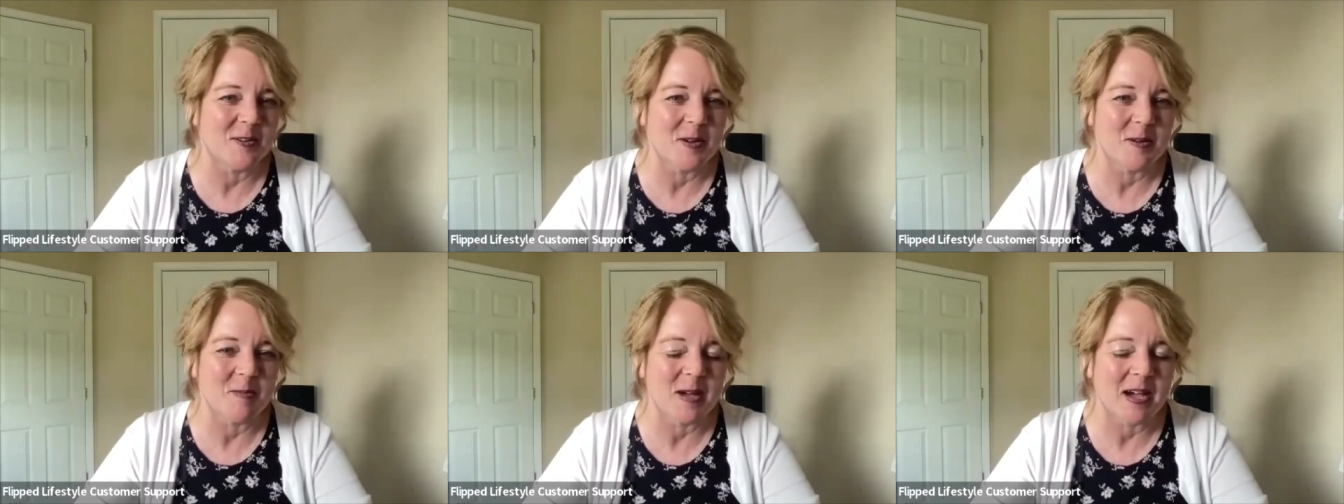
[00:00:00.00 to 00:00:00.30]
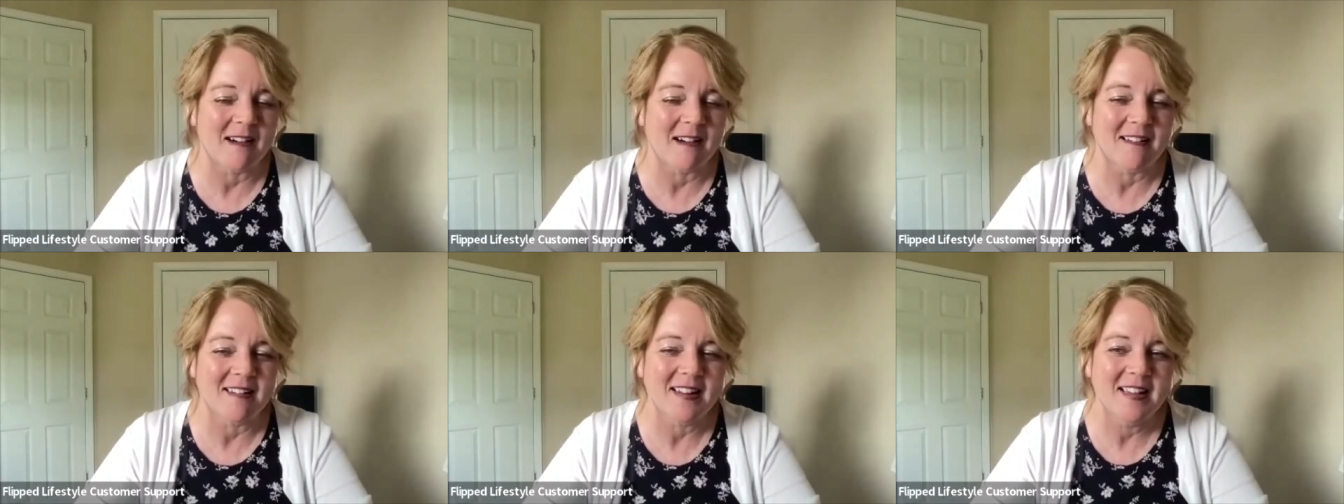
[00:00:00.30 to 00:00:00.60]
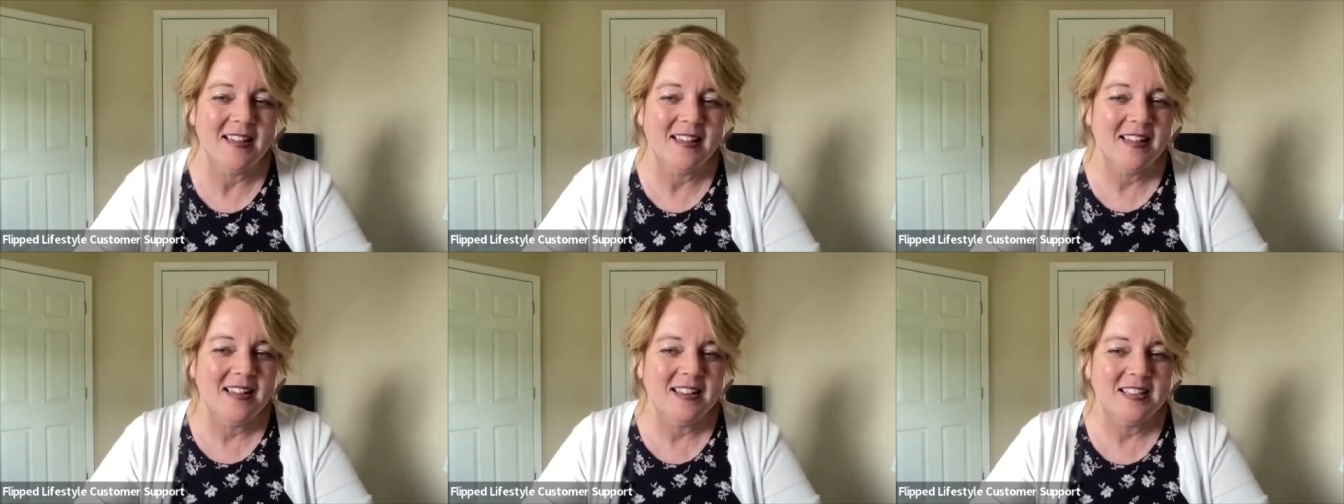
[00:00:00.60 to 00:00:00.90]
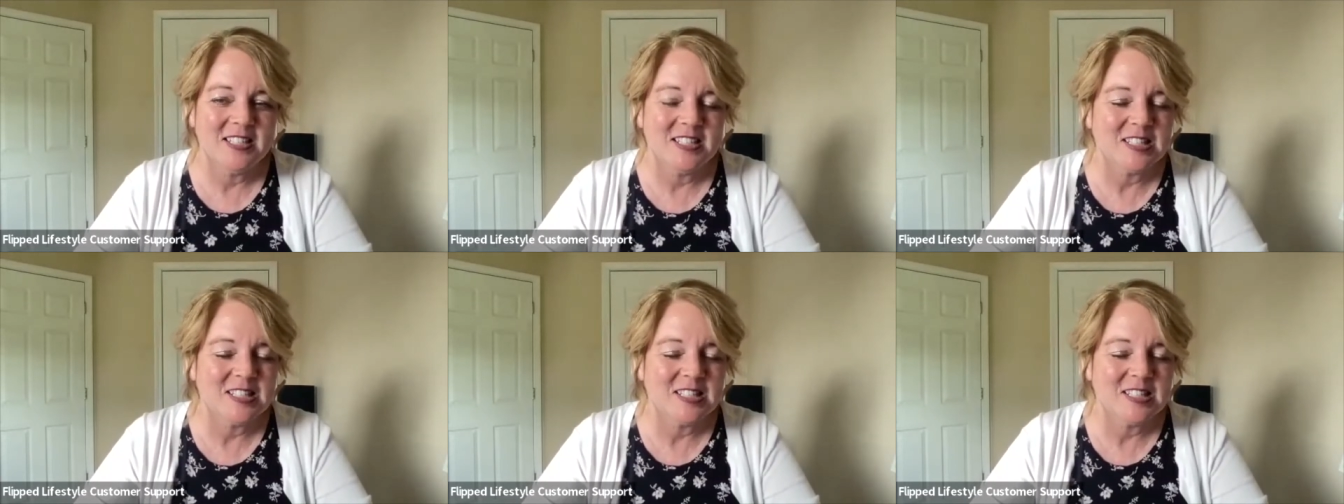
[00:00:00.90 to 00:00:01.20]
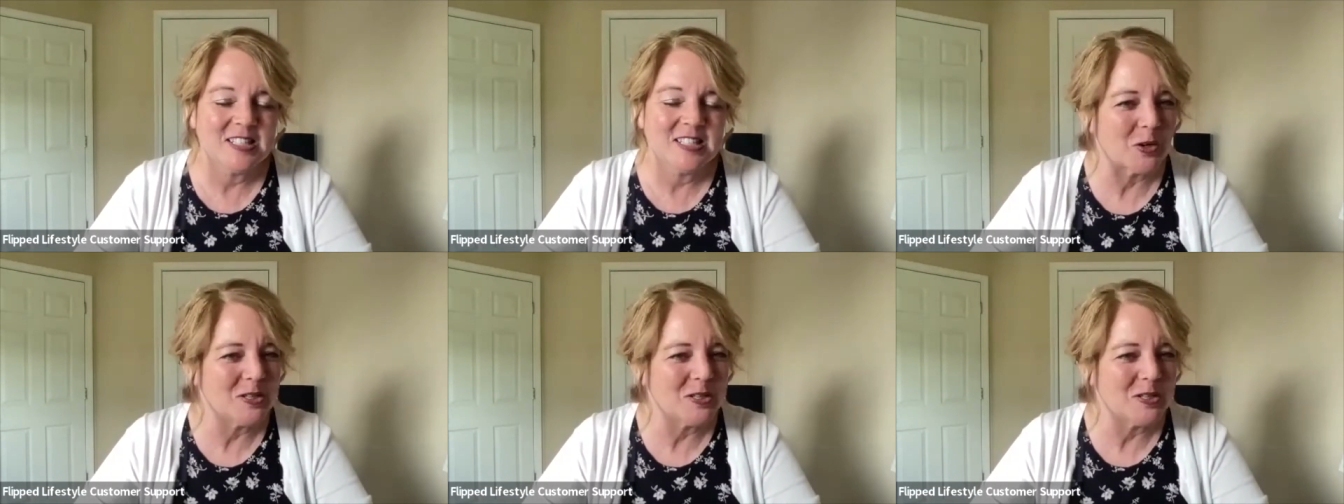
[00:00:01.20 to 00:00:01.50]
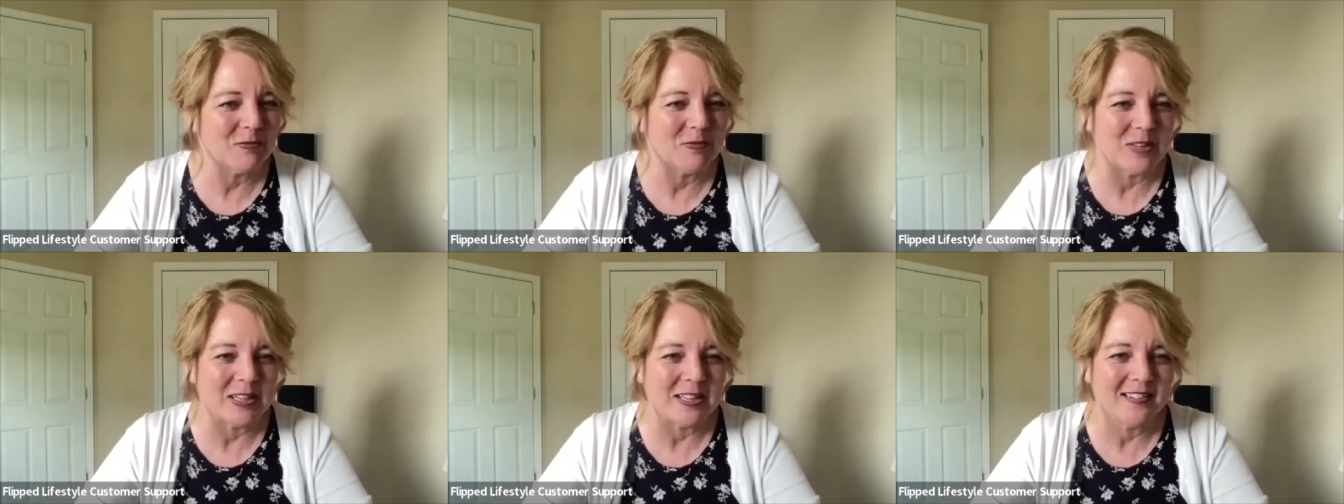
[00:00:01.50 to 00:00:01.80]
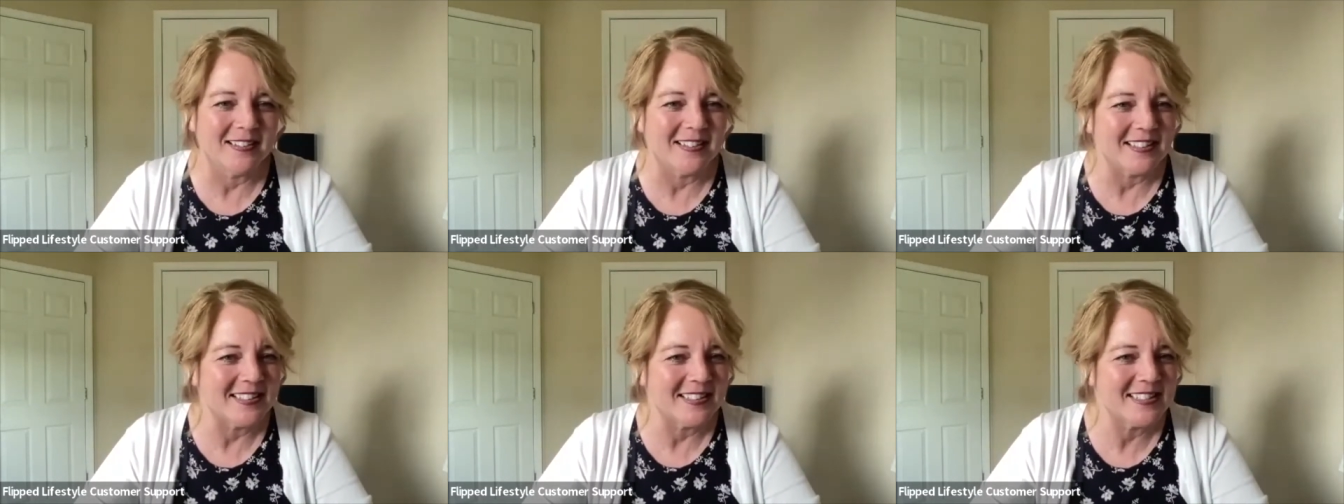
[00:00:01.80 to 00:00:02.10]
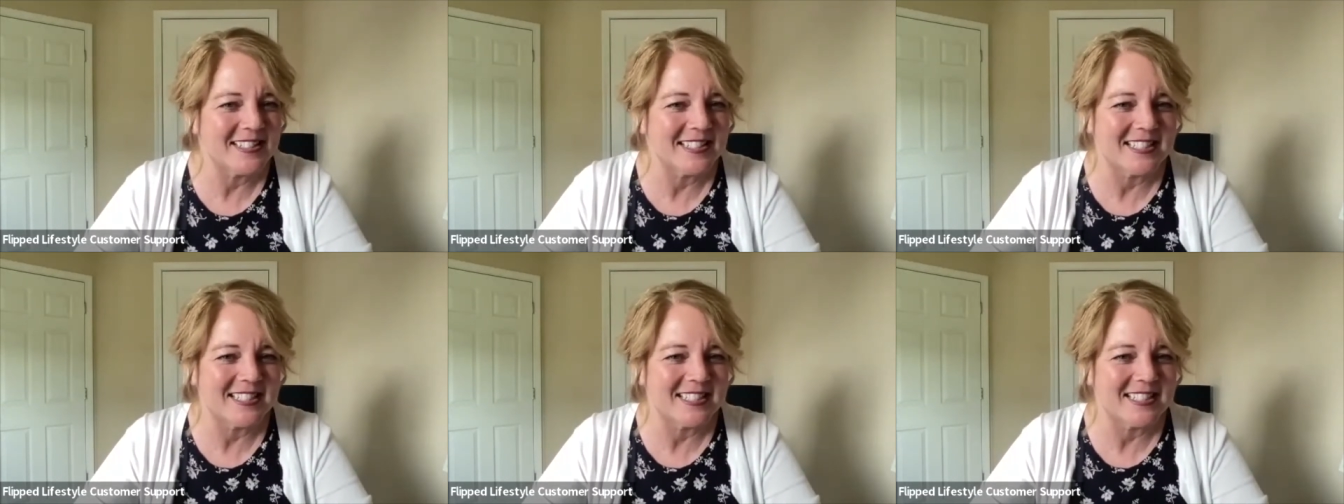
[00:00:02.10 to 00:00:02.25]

about just perseverance,